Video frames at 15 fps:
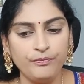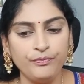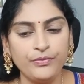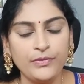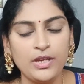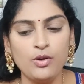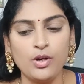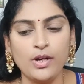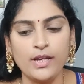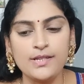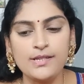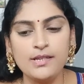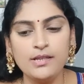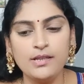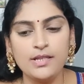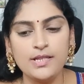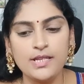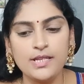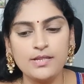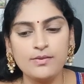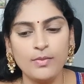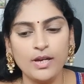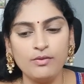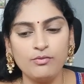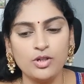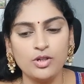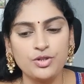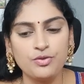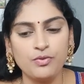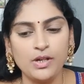You can see this is my
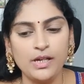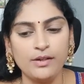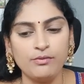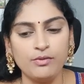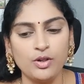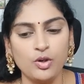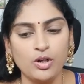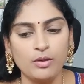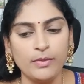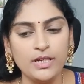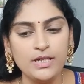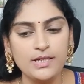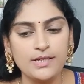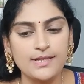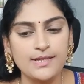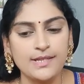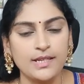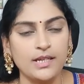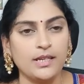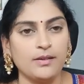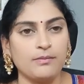virtual environment Siri.